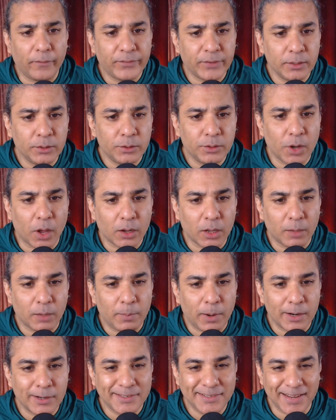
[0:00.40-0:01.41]
often talk
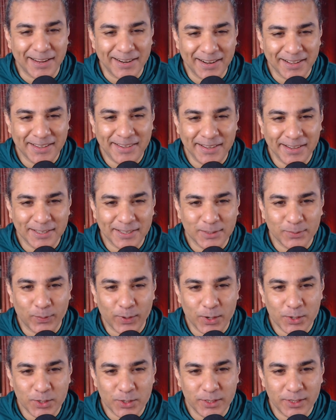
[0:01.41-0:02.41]
about Chanakya's
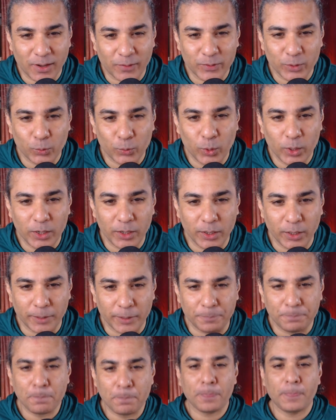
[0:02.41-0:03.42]
version of the
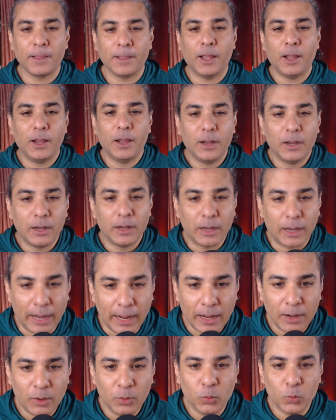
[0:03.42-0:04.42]
world.
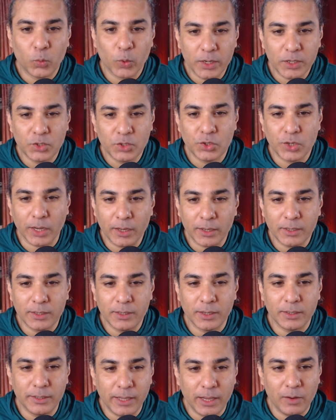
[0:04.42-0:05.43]
How would
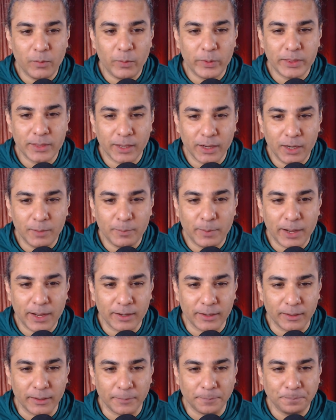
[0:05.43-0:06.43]
Chanakya deal with
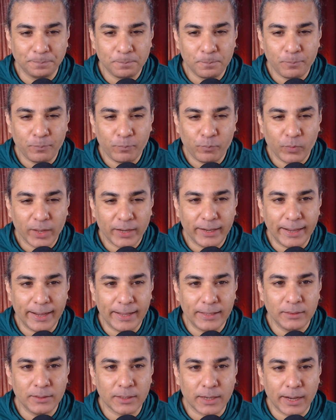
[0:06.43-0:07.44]
Taliban
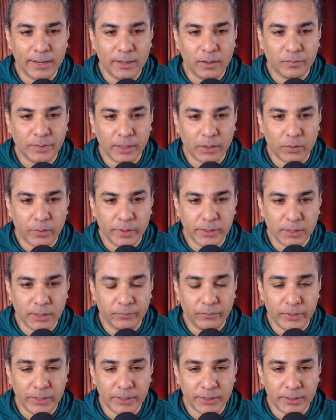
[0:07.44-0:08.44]
and the kind of
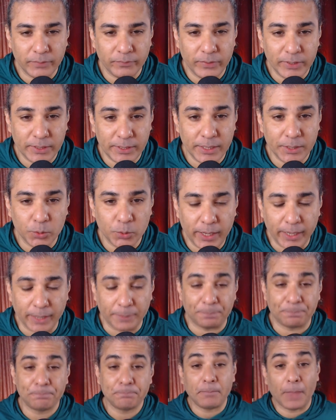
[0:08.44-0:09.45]
terrorism we see, we see
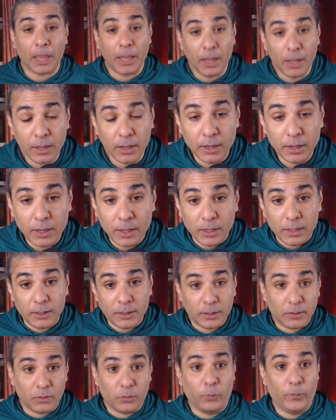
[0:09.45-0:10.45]
today?
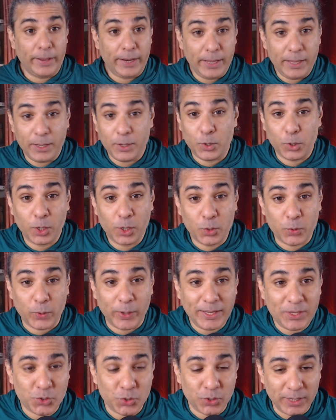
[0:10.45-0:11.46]
Very good
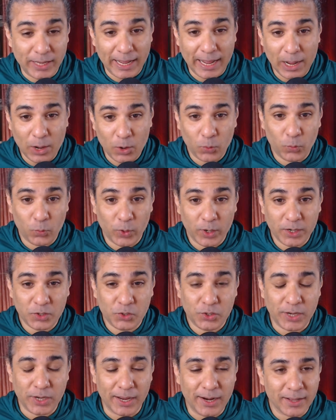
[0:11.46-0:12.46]
question. How
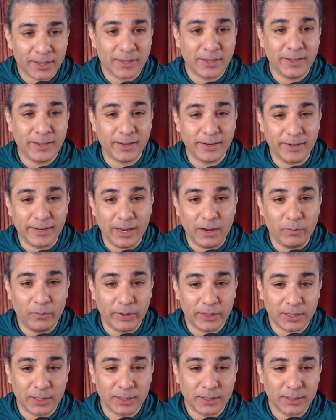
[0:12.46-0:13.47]
would Chanakya deal
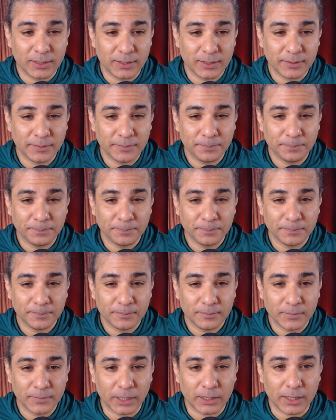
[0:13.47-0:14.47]
with
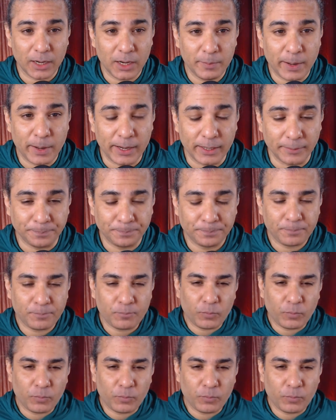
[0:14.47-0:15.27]
the Taliban?